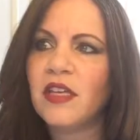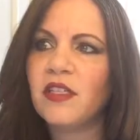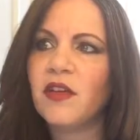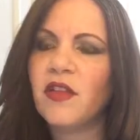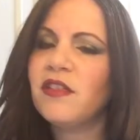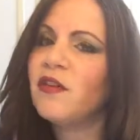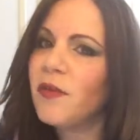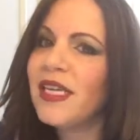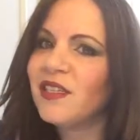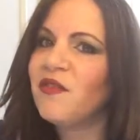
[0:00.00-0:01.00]
So there's a
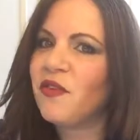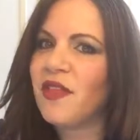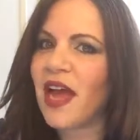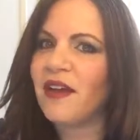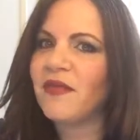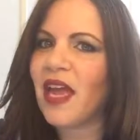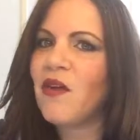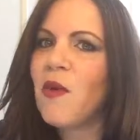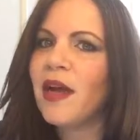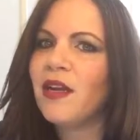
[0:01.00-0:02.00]
reason for that.
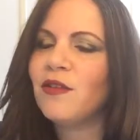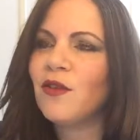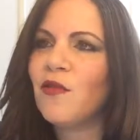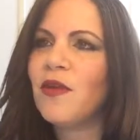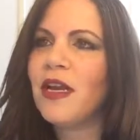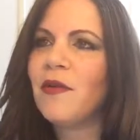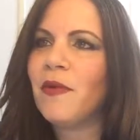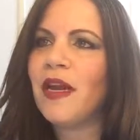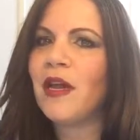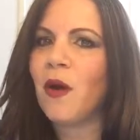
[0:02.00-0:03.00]
I want you to really,
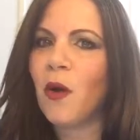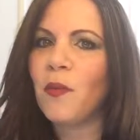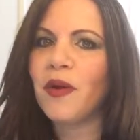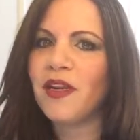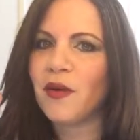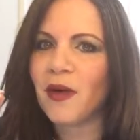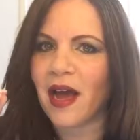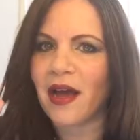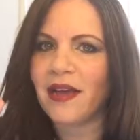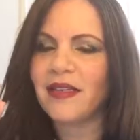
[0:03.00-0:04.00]
really open your
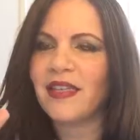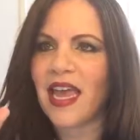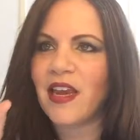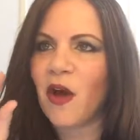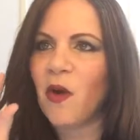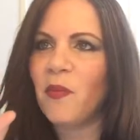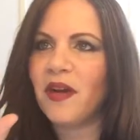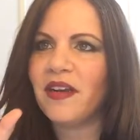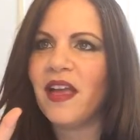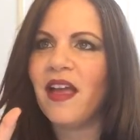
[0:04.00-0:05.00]
eyes and
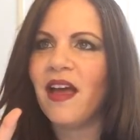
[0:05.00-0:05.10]
open